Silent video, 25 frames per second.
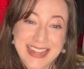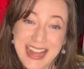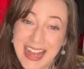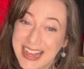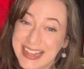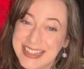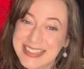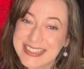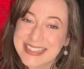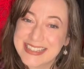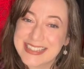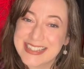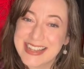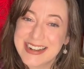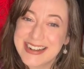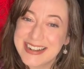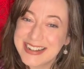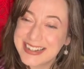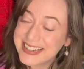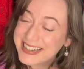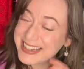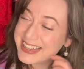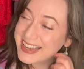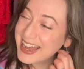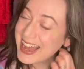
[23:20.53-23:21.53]

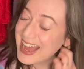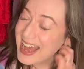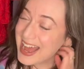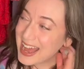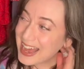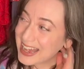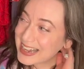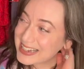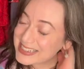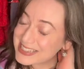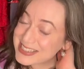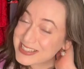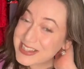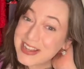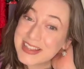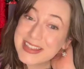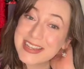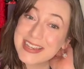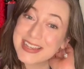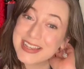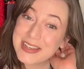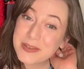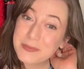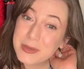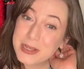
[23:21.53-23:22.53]
saw
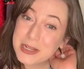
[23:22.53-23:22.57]
that Gimme